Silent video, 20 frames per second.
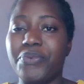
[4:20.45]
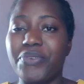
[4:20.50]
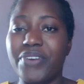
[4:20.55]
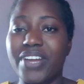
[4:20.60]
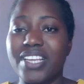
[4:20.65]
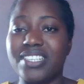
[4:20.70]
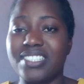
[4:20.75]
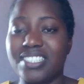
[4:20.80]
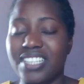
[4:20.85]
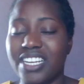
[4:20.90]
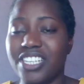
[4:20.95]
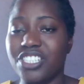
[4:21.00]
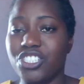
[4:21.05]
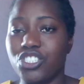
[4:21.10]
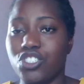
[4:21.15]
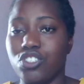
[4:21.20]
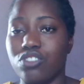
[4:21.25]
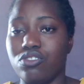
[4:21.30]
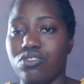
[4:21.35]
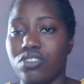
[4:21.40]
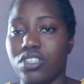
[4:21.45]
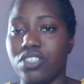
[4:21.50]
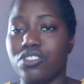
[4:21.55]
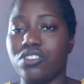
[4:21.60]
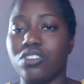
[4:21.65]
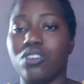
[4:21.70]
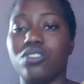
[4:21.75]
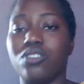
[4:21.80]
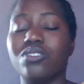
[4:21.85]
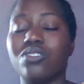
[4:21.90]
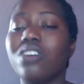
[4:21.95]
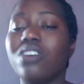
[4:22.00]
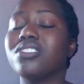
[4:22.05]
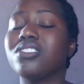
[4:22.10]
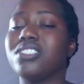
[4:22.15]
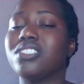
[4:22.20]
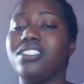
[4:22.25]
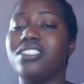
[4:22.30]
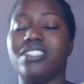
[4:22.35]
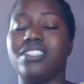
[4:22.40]
present situation,
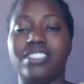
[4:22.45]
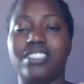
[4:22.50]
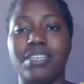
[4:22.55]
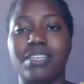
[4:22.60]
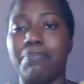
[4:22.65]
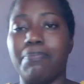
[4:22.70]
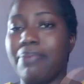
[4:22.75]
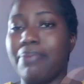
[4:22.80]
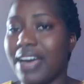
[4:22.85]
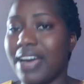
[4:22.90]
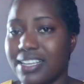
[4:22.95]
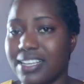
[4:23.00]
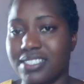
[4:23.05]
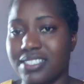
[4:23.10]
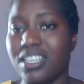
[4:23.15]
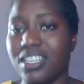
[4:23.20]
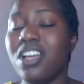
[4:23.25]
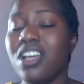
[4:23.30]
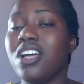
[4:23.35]
not the past.